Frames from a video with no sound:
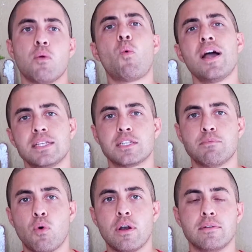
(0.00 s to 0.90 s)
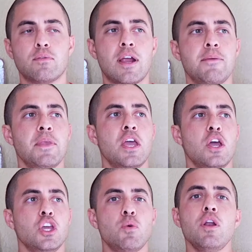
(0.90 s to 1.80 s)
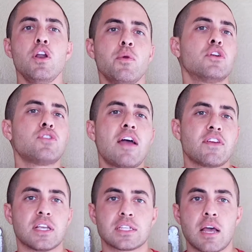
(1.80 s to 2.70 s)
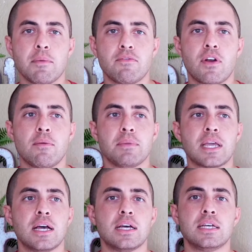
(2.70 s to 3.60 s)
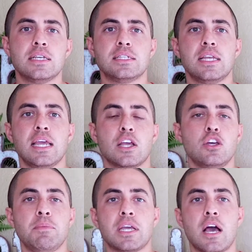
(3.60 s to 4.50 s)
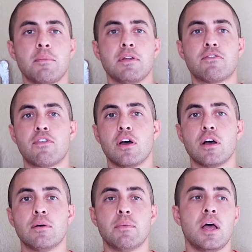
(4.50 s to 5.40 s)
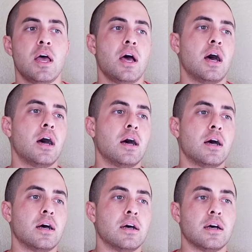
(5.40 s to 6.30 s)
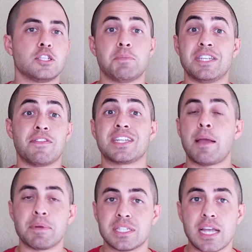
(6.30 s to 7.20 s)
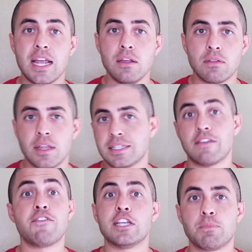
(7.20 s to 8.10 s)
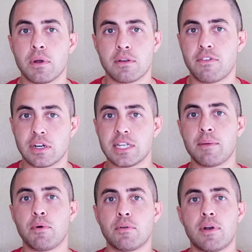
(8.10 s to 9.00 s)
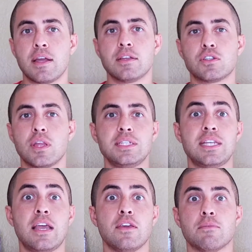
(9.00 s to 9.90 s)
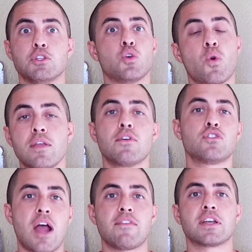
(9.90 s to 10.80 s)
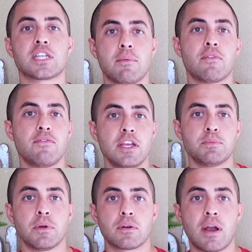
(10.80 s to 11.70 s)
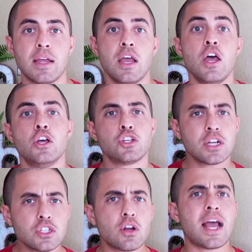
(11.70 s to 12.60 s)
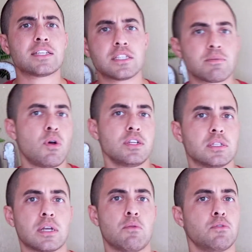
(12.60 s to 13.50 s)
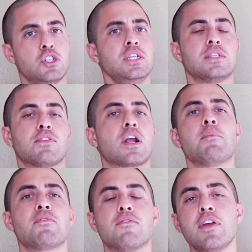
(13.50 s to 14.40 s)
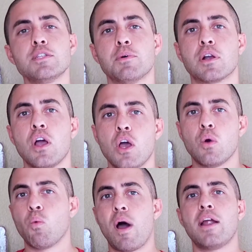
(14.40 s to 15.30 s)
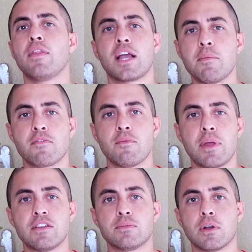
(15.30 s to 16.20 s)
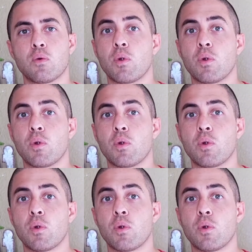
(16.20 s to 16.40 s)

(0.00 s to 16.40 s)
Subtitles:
Why is this important, right? You want to know where your traffic is coming from because it could be coming from a specific type of site, let's say Facebook, for example, right? So let's say the majority of your traffic is coming from Facebook, right? So you're gonna start asking some questions like, well, geez, if they're coming from Facebook, why are they coming from Facebook?